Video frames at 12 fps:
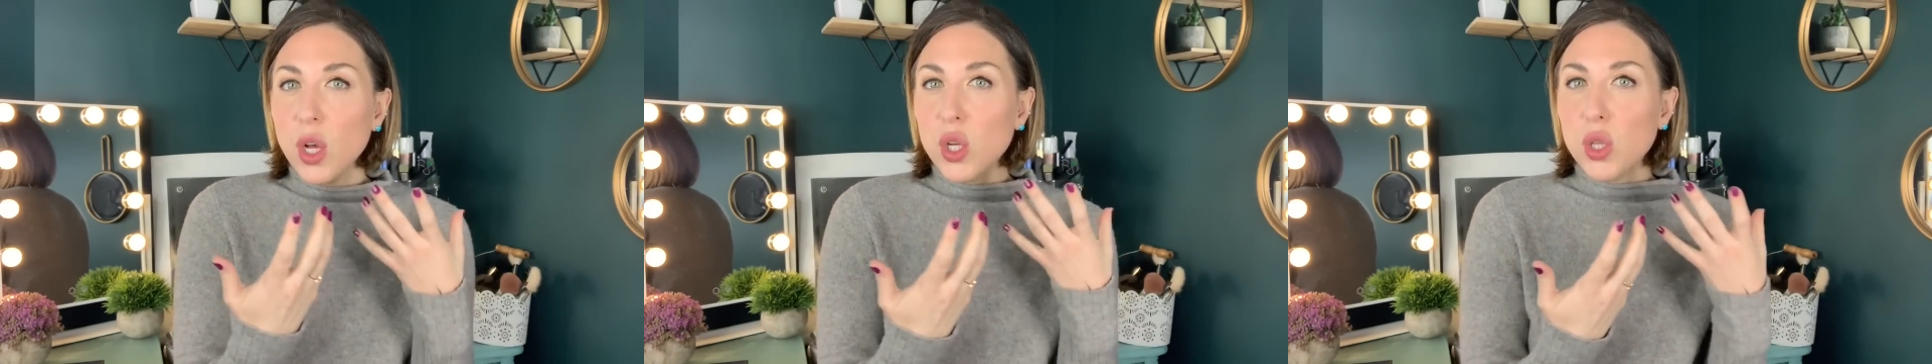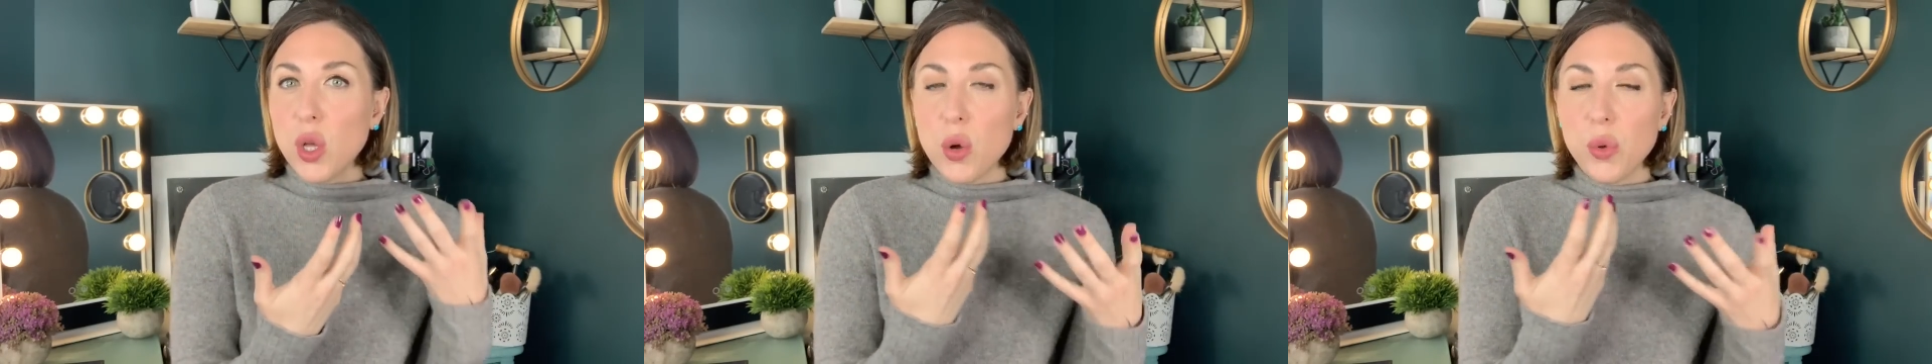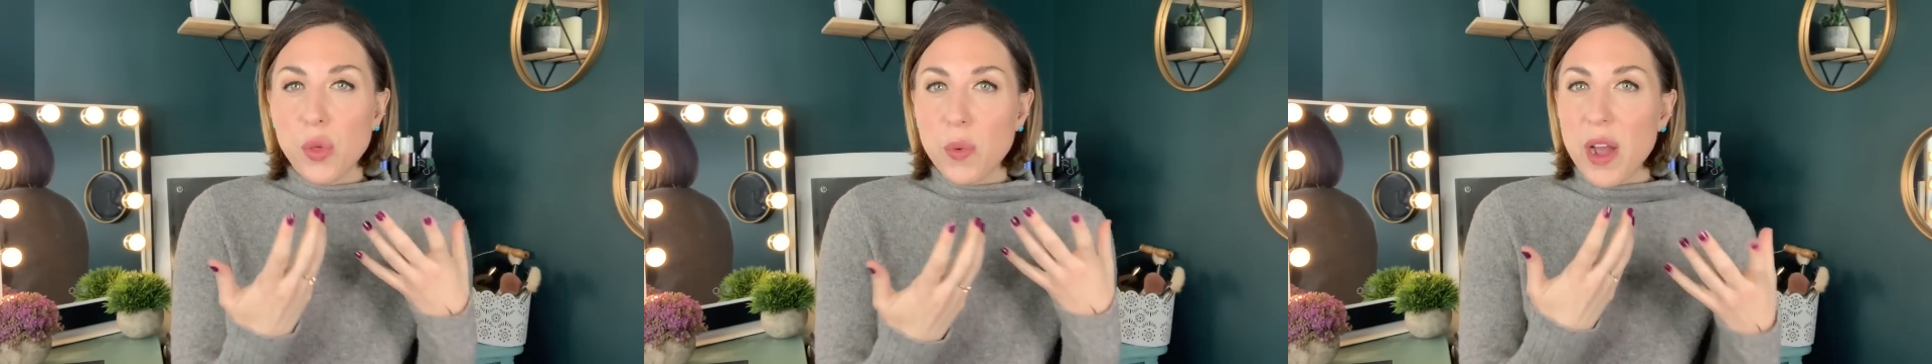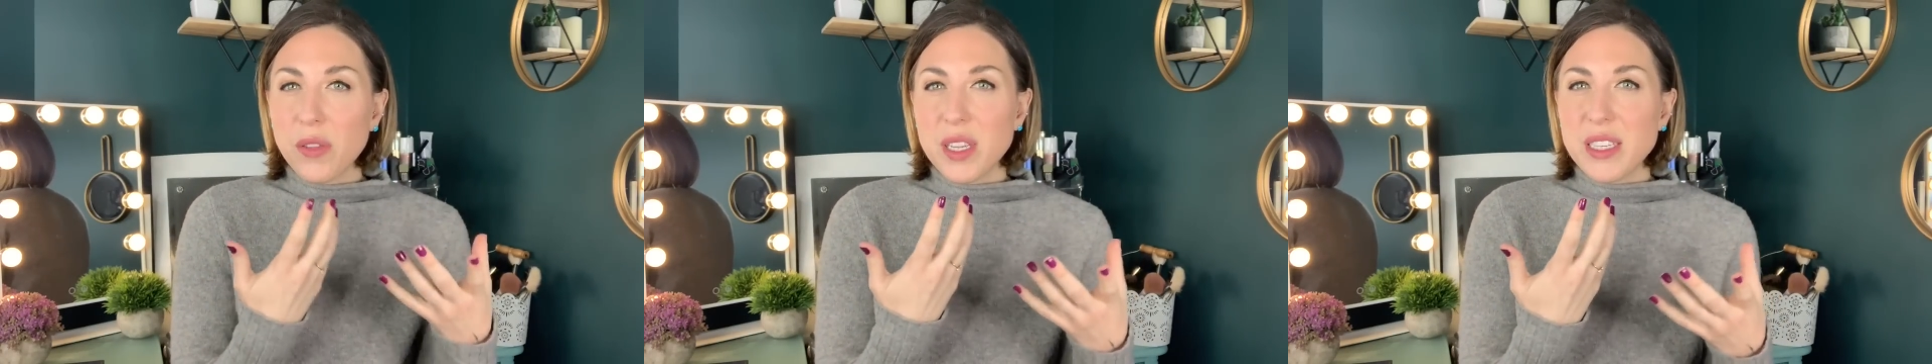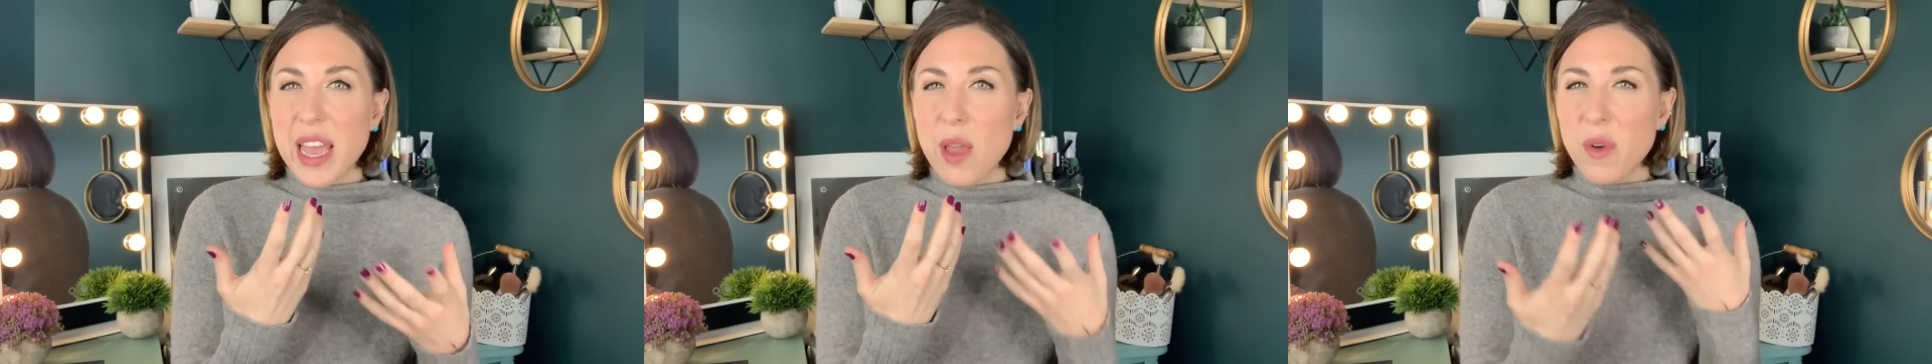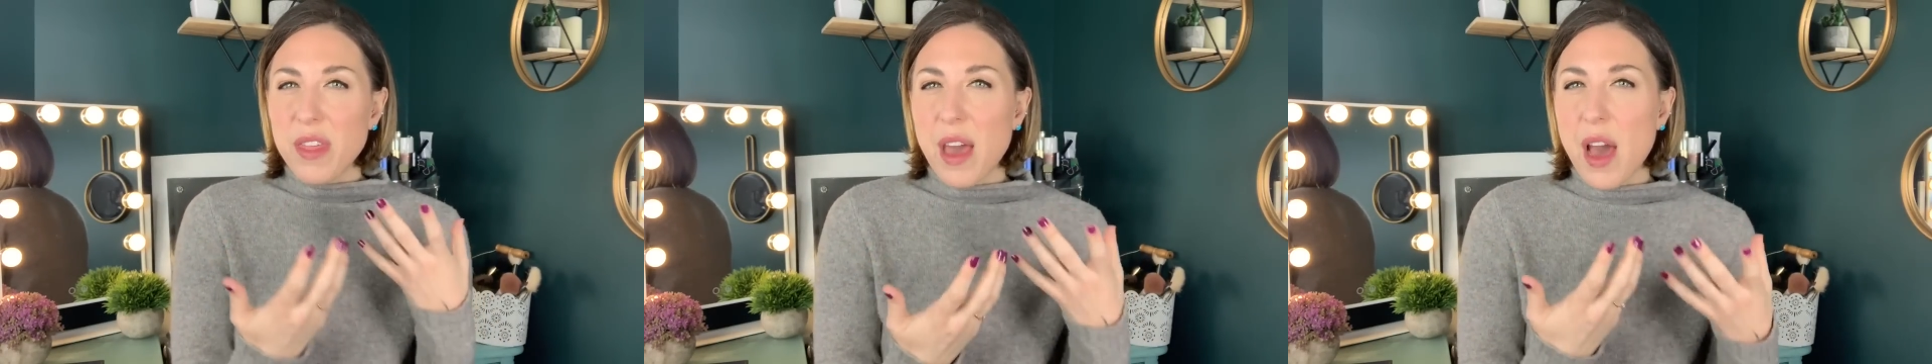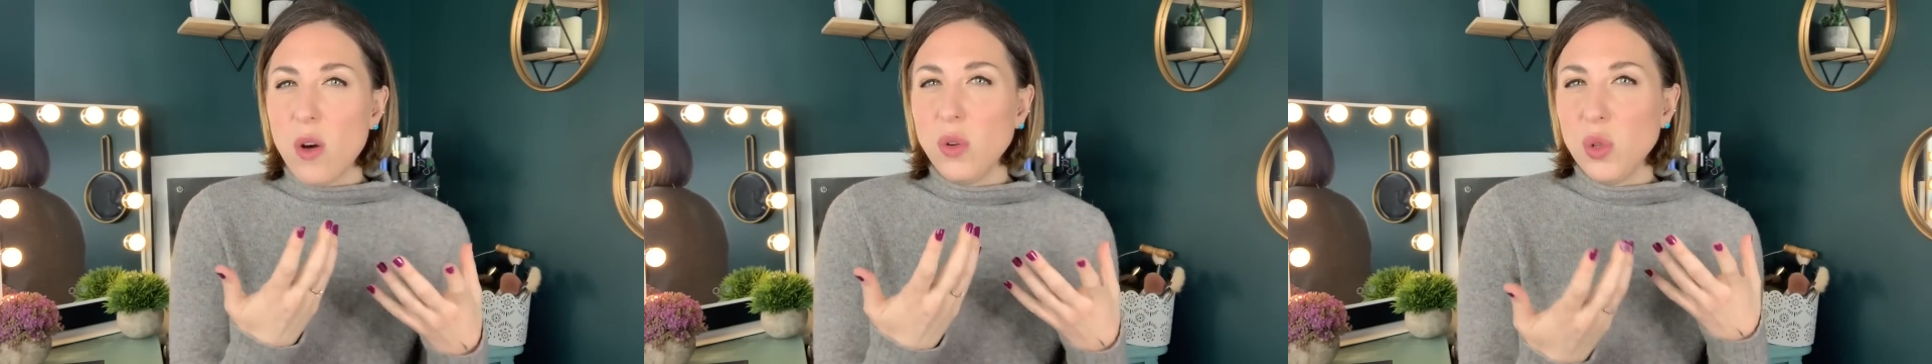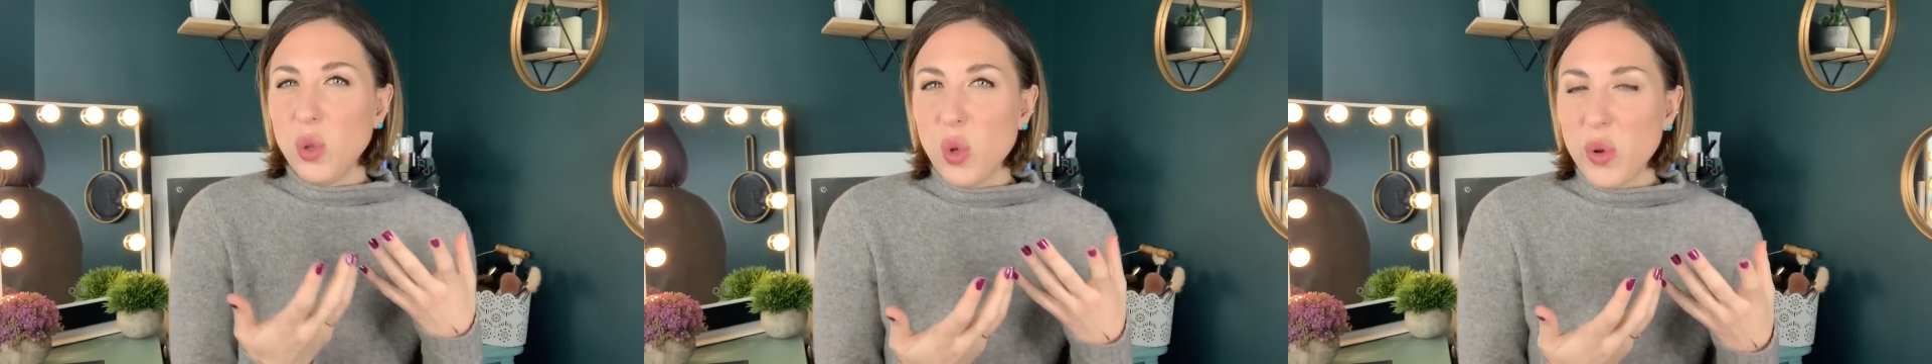glow throughout the day without
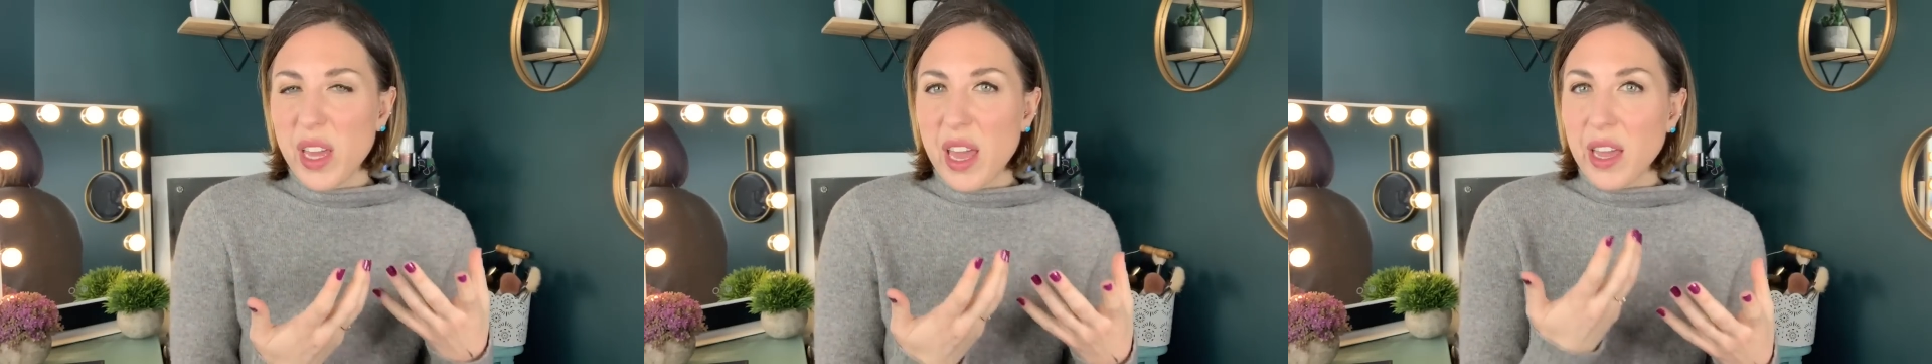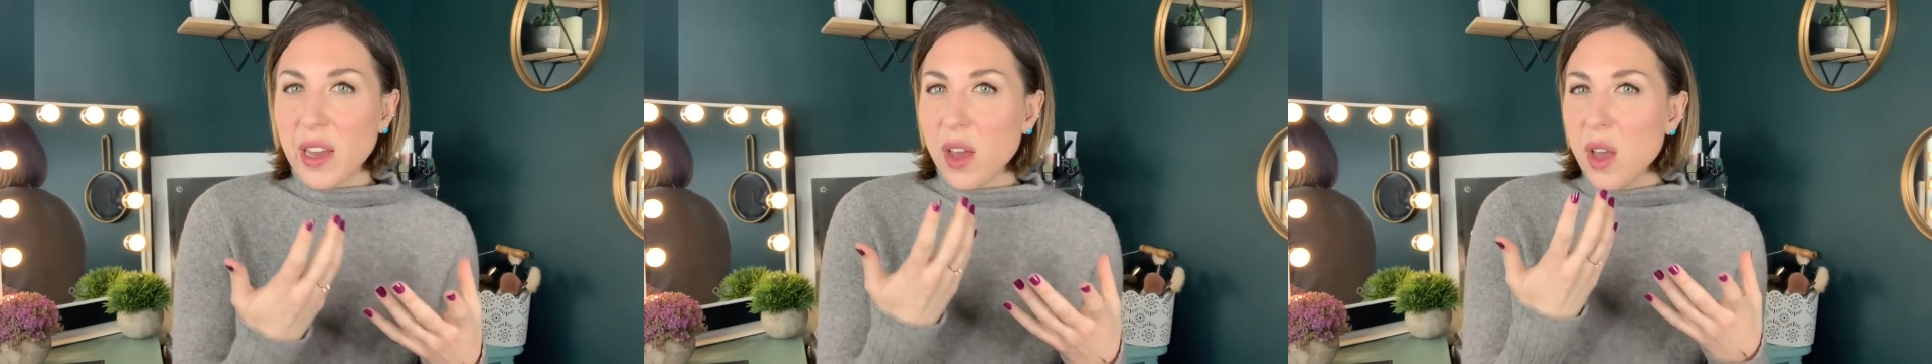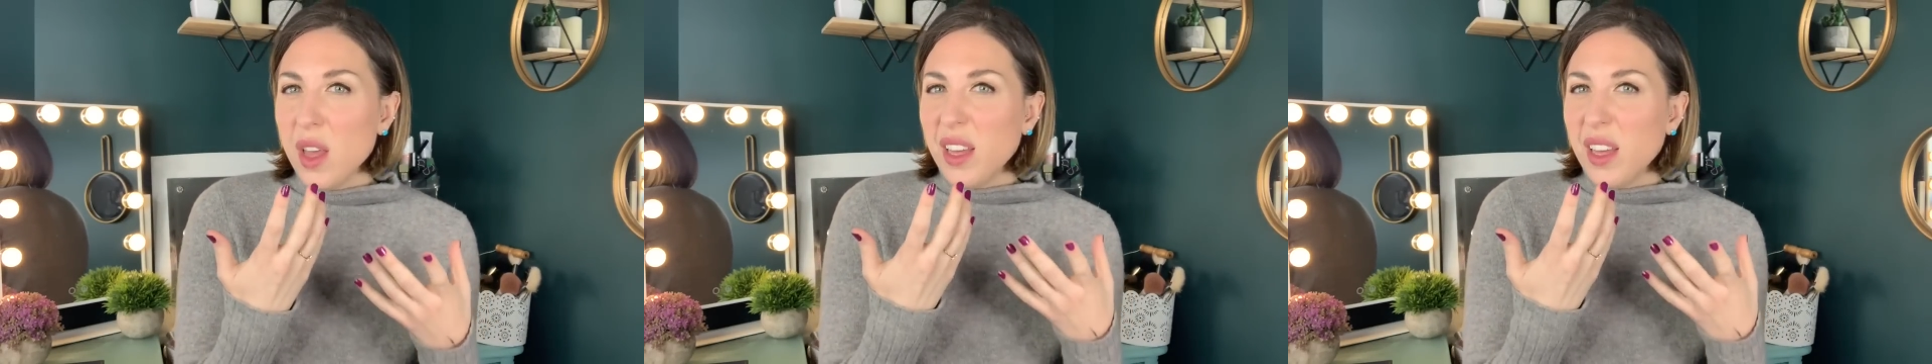looking